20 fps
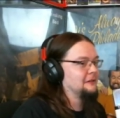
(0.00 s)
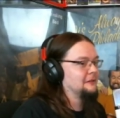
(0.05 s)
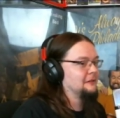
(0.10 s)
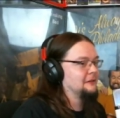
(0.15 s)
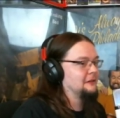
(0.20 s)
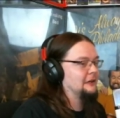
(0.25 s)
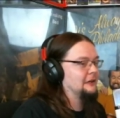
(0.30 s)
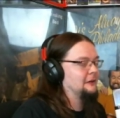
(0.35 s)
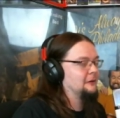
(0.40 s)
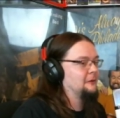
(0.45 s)

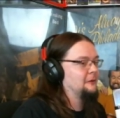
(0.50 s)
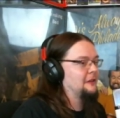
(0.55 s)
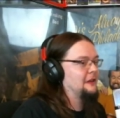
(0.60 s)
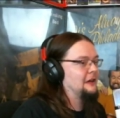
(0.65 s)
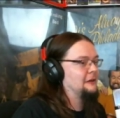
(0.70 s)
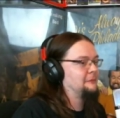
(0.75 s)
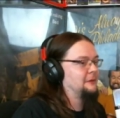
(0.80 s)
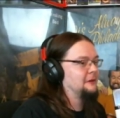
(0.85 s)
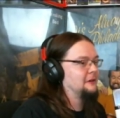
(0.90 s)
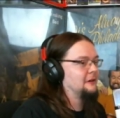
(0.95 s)
I go to
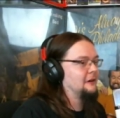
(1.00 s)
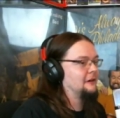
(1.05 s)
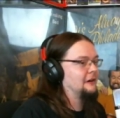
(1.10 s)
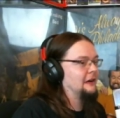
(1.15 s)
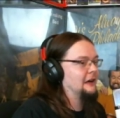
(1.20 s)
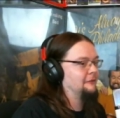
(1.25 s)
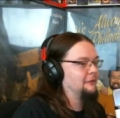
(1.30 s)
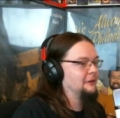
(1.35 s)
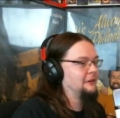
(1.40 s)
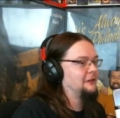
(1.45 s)
that bar
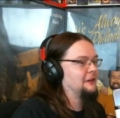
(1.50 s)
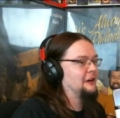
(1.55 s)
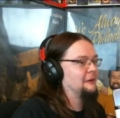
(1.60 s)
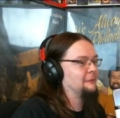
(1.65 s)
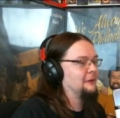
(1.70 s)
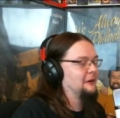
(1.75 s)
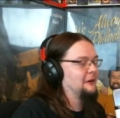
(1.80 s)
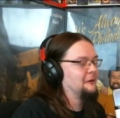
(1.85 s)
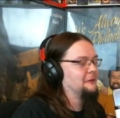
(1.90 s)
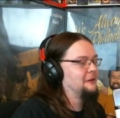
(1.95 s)
every time I
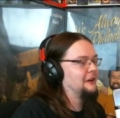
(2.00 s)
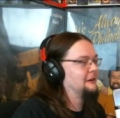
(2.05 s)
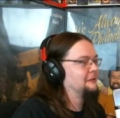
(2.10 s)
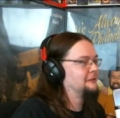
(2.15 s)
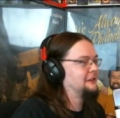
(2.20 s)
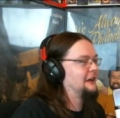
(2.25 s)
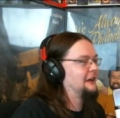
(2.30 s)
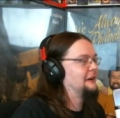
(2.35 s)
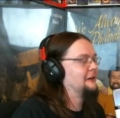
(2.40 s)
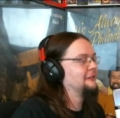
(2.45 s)
go
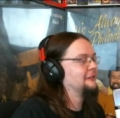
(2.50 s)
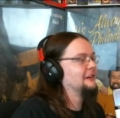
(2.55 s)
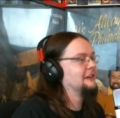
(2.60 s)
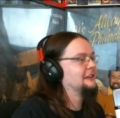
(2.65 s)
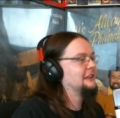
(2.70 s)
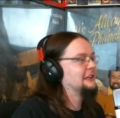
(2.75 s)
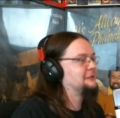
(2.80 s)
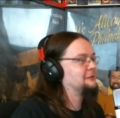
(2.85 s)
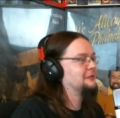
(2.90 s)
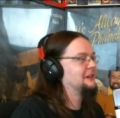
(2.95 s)
downtown. Like,
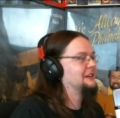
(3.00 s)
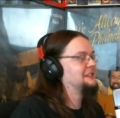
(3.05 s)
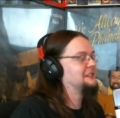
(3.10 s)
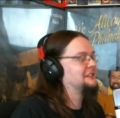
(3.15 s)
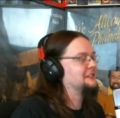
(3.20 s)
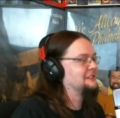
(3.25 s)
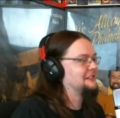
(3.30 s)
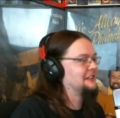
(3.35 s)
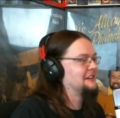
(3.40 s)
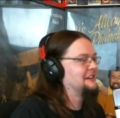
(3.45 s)
that's where I
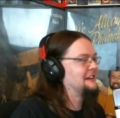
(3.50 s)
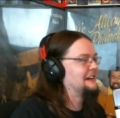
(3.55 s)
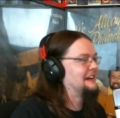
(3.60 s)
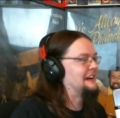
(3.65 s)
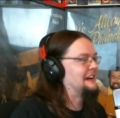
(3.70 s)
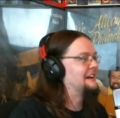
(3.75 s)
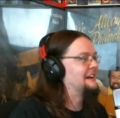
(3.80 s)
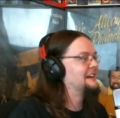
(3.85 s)
start the night.